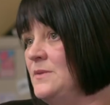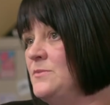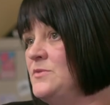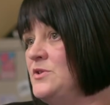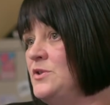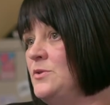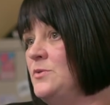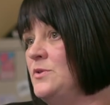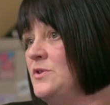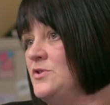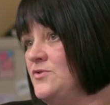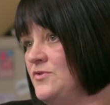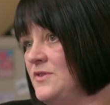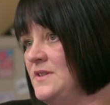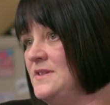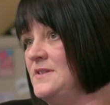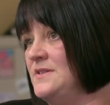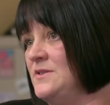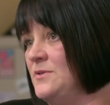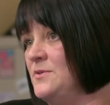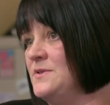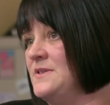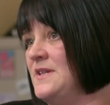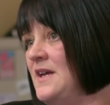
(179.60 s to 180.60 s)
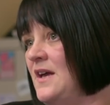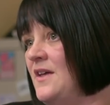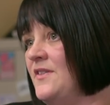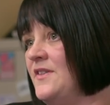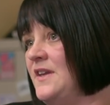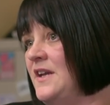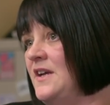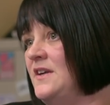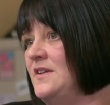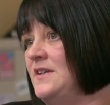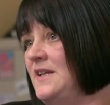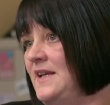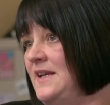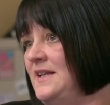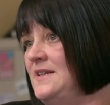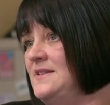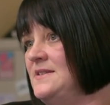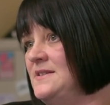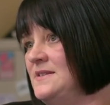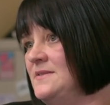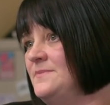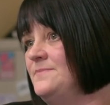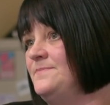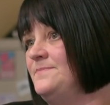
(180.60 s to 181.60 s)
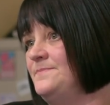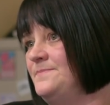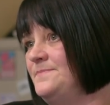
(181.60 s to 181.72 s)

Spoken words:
them to address those healthcare needs.